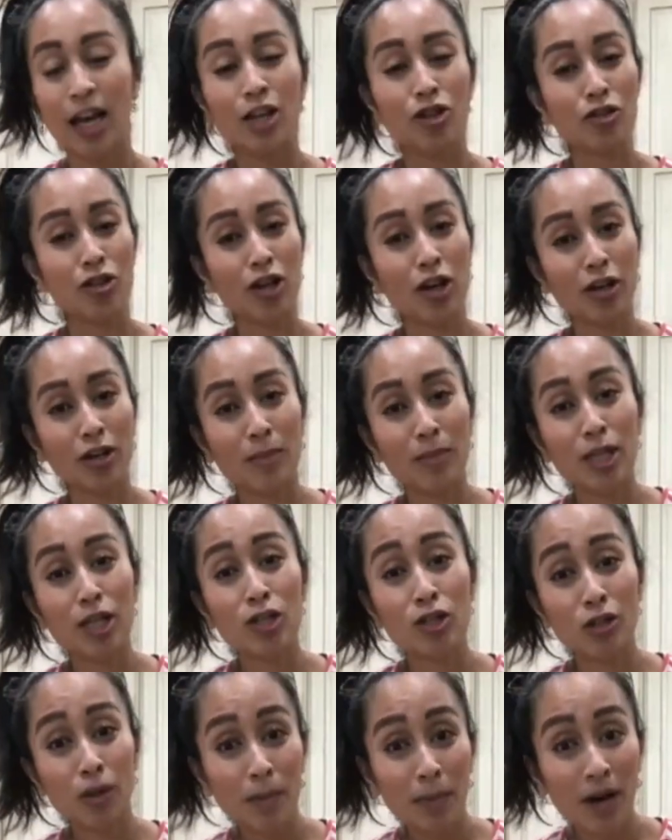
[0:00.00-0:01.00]
So they're going to be
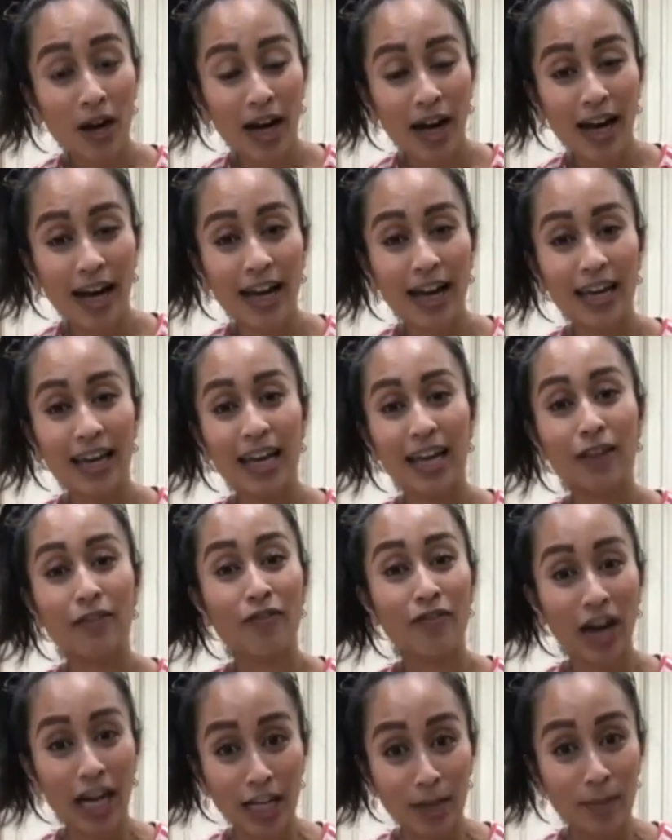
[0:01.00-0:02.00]
super high
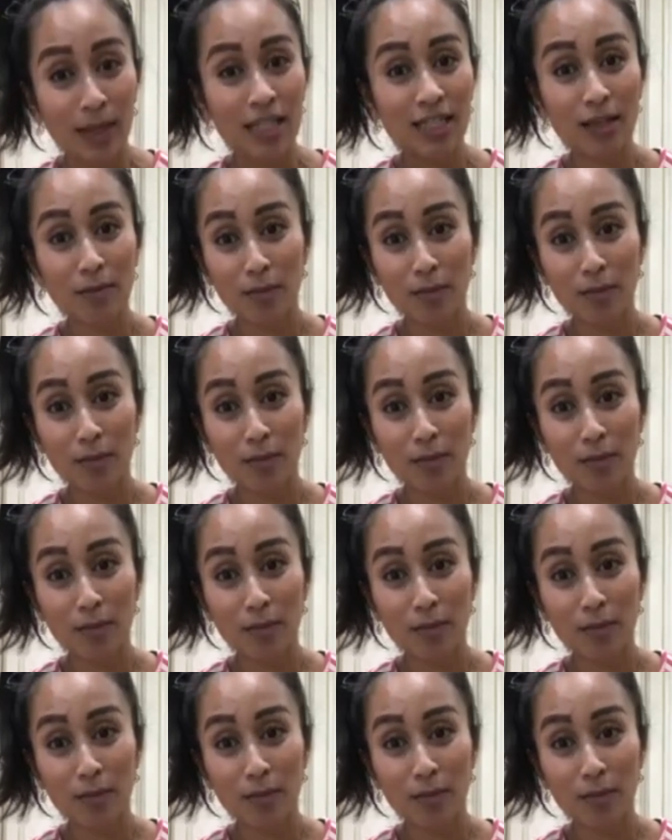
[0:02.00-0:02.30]
in vitamins